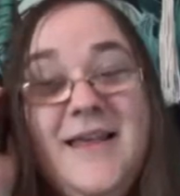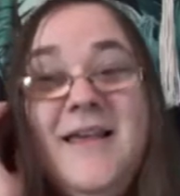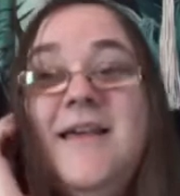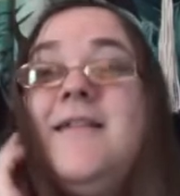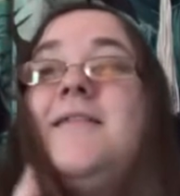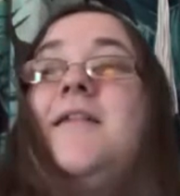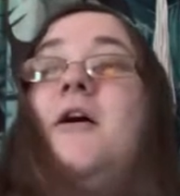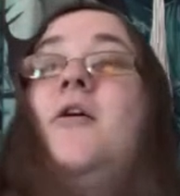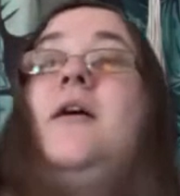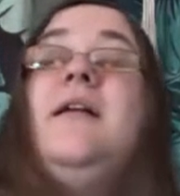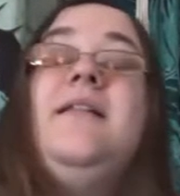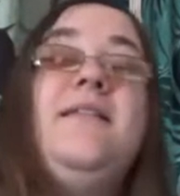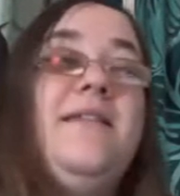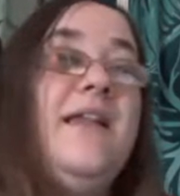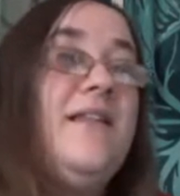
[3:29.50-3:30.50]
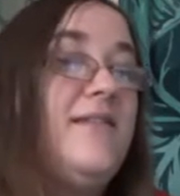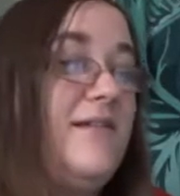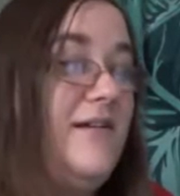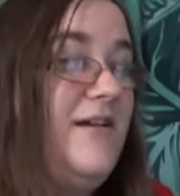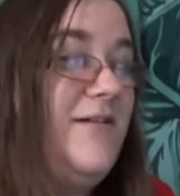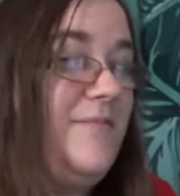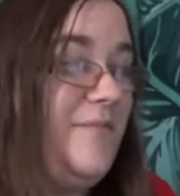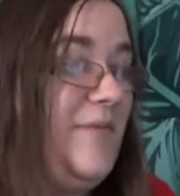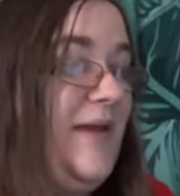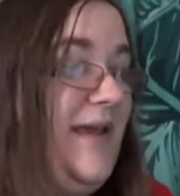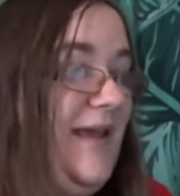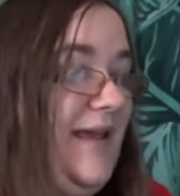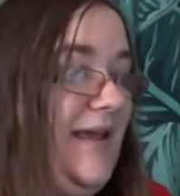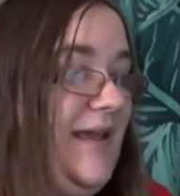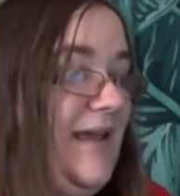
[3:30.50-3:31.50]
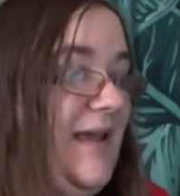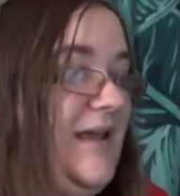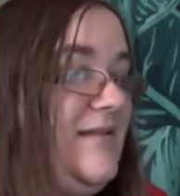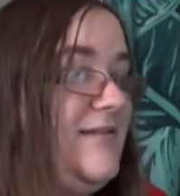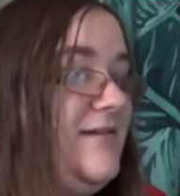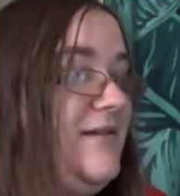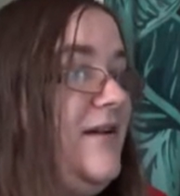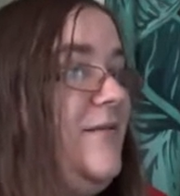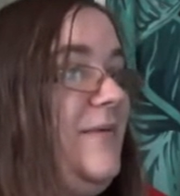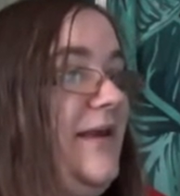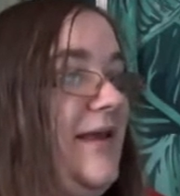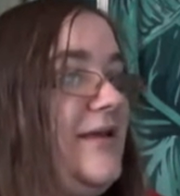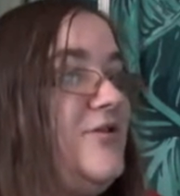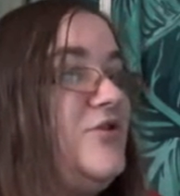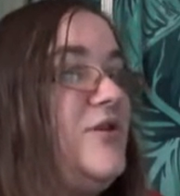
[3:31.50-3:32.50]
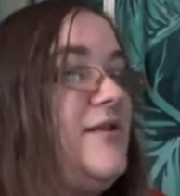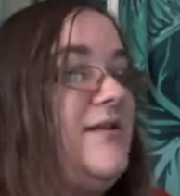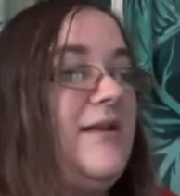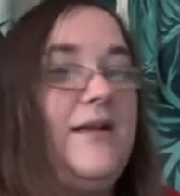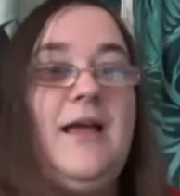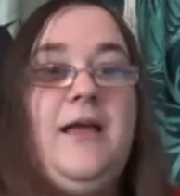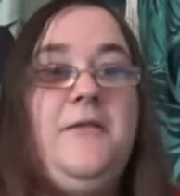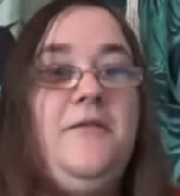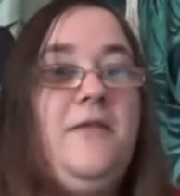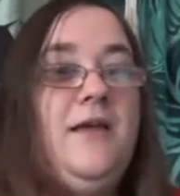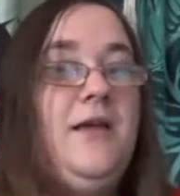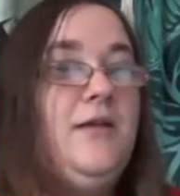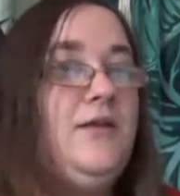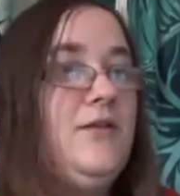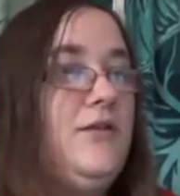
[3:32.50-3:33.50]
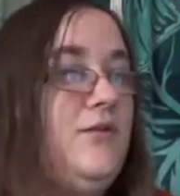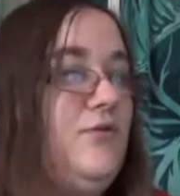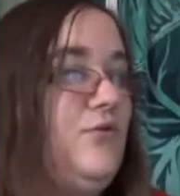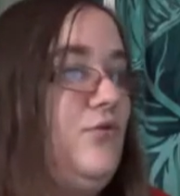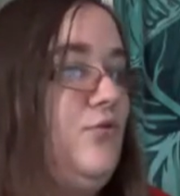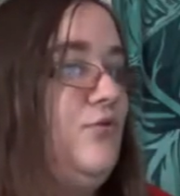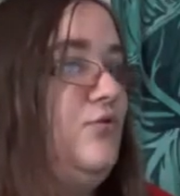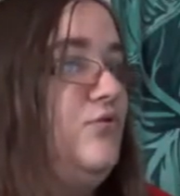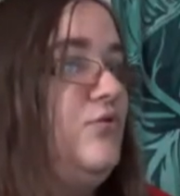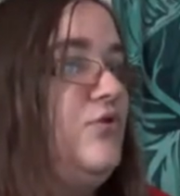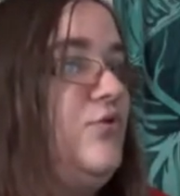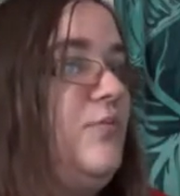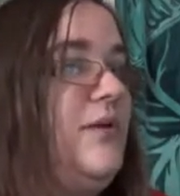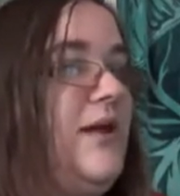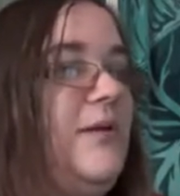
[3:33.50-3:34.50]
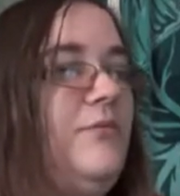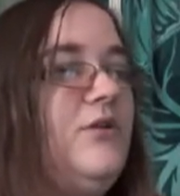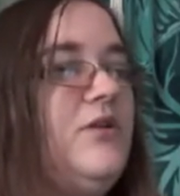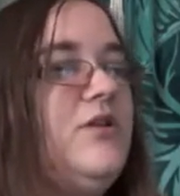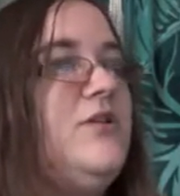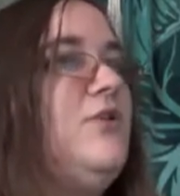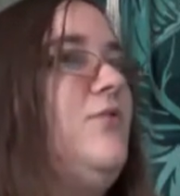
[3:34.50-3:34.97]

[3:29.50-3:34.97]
So it's gonna be interesting, I think, to be able to do